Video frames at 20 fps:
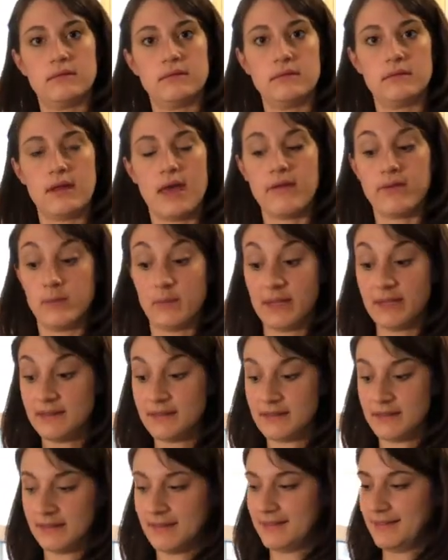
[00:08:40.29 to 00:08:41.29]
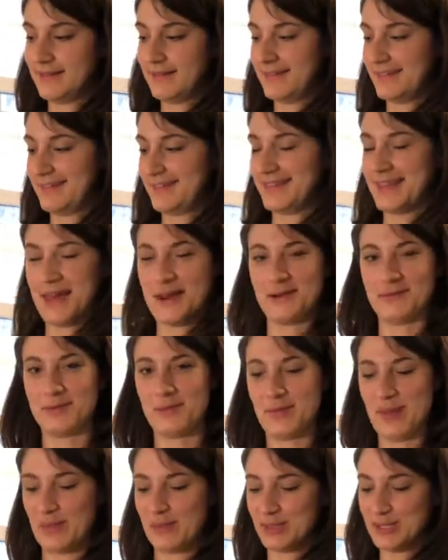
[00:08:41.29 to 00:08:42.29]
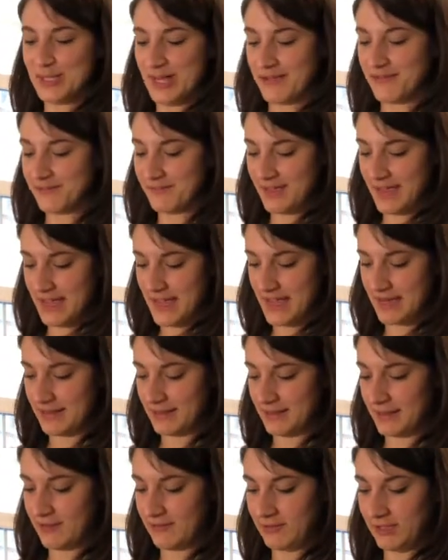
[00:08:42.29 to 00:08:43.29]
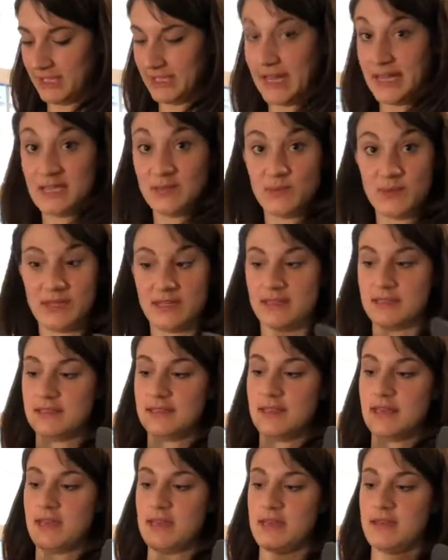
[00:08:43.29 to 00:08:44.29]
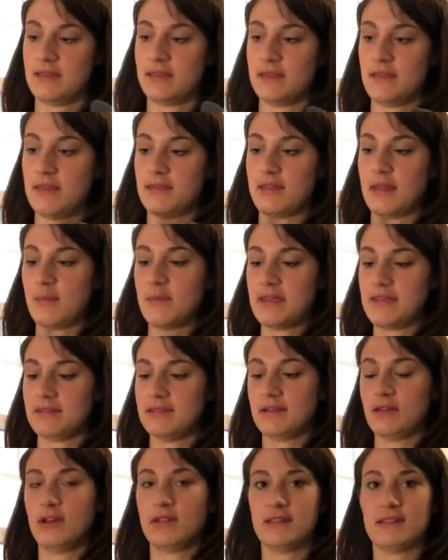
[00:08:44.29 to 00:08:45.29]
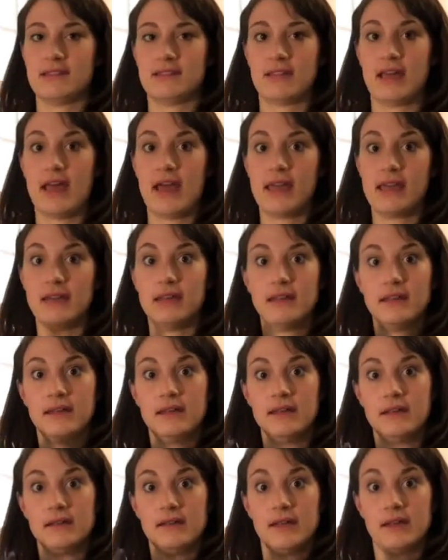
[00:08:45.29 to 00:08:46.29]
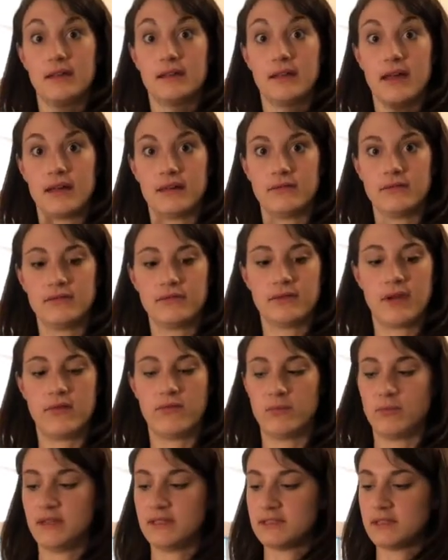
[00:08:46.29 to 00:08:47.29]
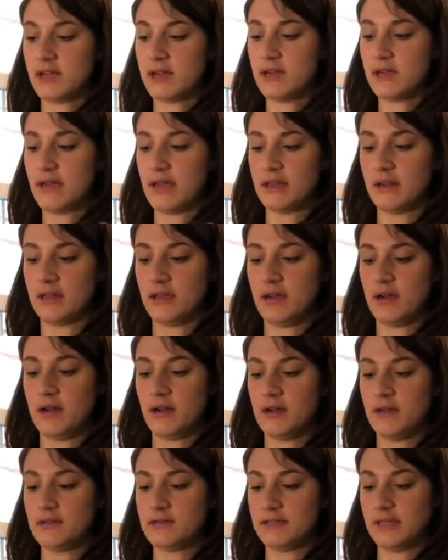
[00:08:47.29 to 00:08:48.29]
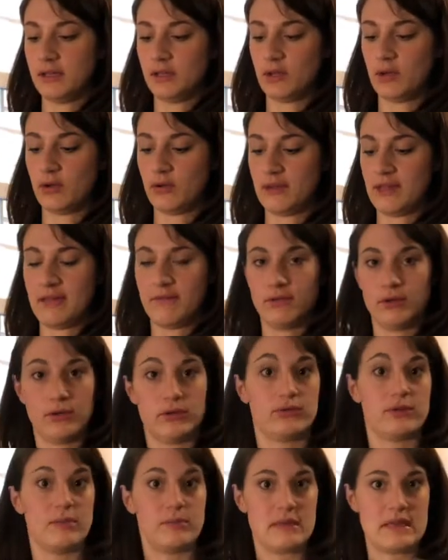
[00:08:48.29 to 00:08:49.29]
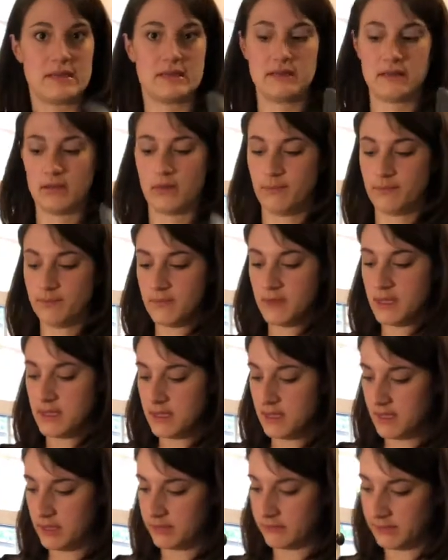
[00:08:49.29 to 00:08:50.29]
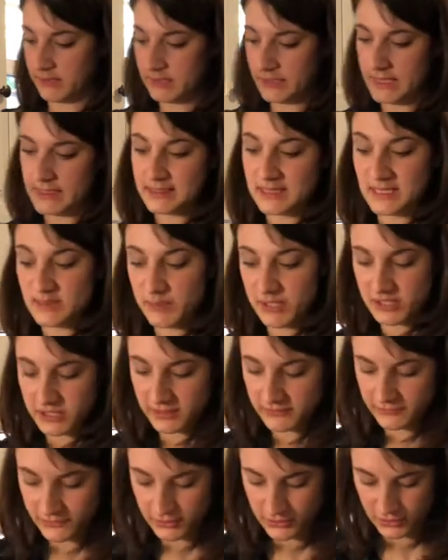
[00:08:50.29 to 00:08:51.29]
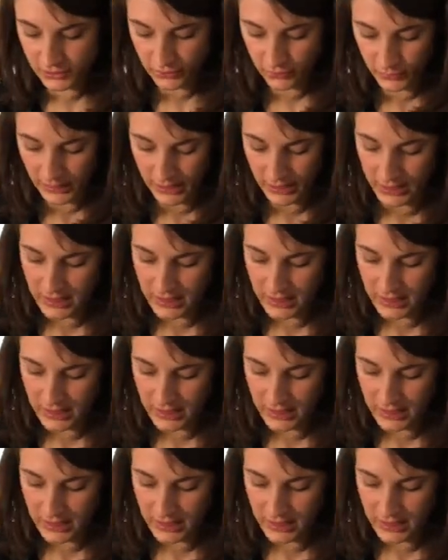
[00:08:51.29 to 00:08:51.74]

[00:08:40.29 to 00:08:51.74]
oven mitts that are from Pampered Chef, and they're really nice because the thumb isn't on the side like a lot of oven mitts are, and they're silicone and they have little grippies, so they're really nice, especially for stoneware.